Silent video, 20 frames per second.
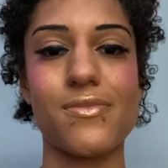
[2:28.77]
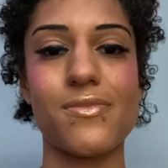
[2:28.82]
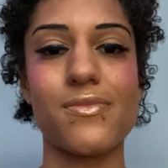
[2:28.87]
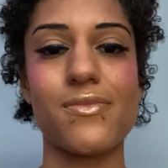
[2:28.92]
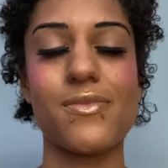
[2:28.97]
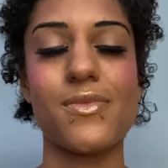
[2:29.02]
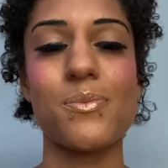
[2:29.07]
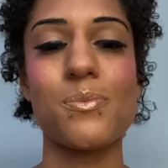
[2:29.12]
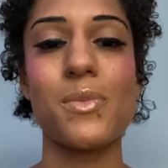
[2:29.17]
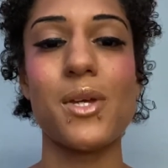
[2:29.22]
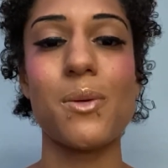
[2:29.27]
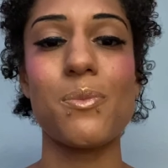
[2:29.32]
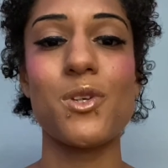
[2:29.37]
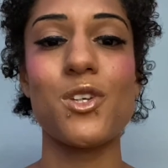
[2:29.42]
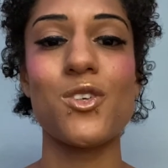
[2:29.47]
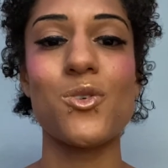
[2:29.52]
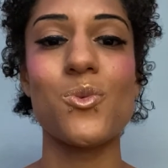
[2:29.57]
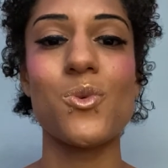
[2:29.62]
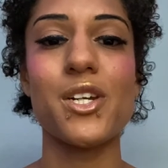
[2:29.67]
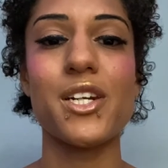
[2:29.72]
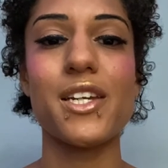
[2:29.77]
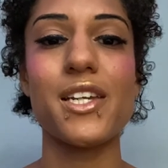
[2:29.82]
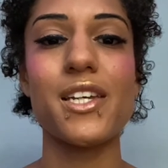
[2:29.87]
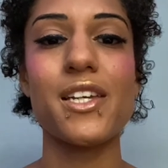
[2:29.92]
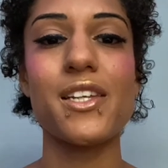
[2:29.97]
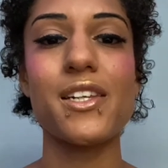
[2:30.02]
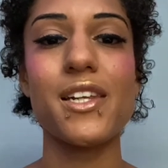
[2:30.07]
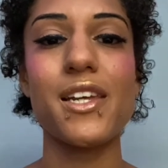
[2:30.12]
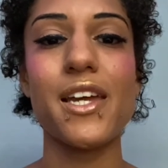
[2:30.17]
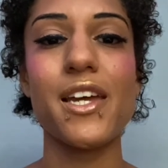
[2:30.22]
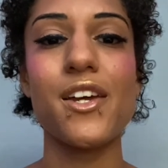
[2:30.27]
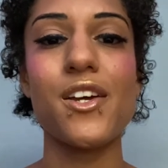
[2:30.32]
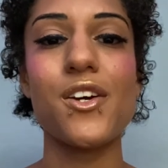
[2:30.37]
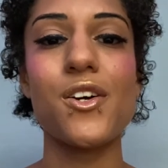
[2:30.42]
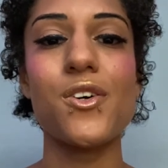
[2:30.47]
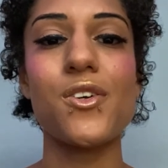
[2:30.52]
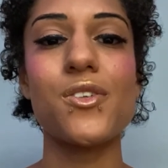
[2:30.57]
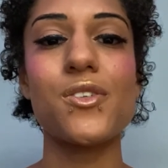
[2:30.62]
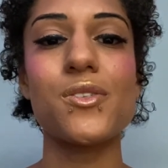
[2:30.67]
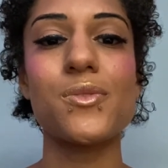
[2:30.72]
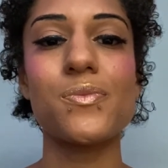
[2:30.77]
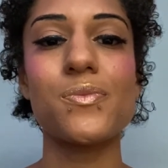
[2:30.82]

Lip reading: Maybe you want to inhale